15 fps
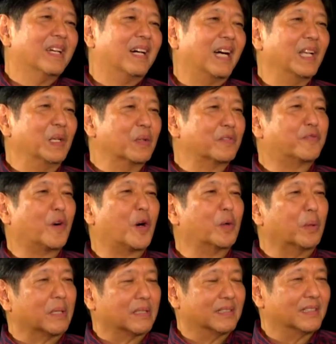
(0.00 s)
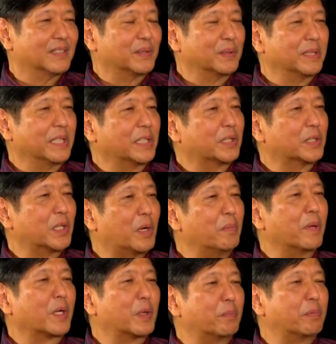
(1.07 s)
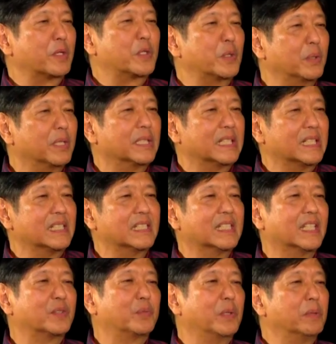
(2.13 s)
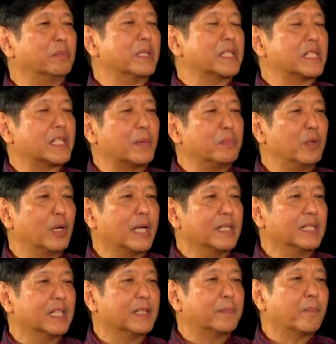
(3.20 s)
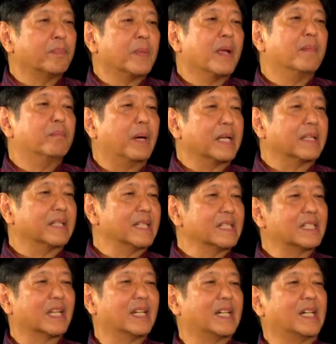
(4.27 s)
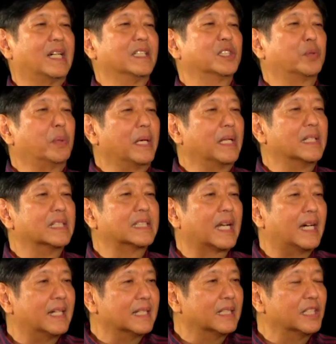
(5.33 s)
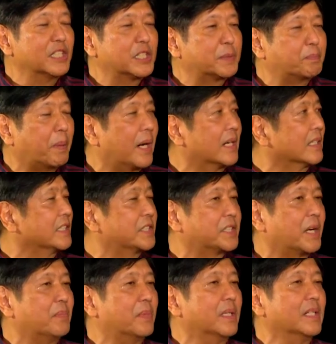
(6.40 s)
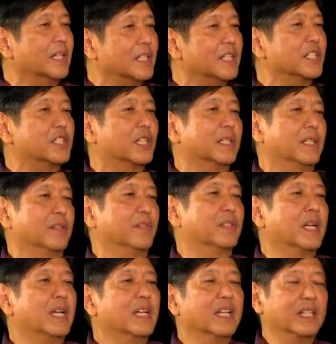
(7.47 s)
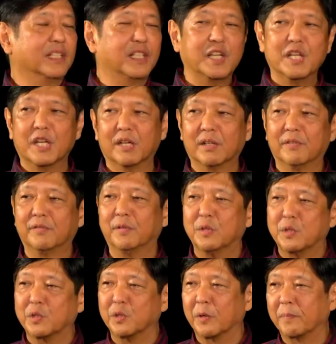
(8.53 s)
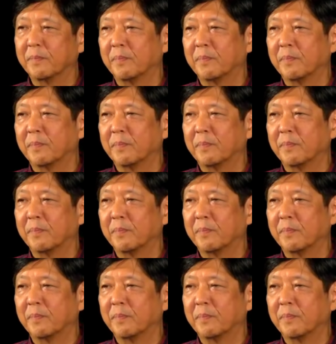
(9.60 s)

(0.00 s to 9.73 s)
I look forward to the economic opportunities that will be simulated by this, as well as other Spark Samar initiatives in the near future.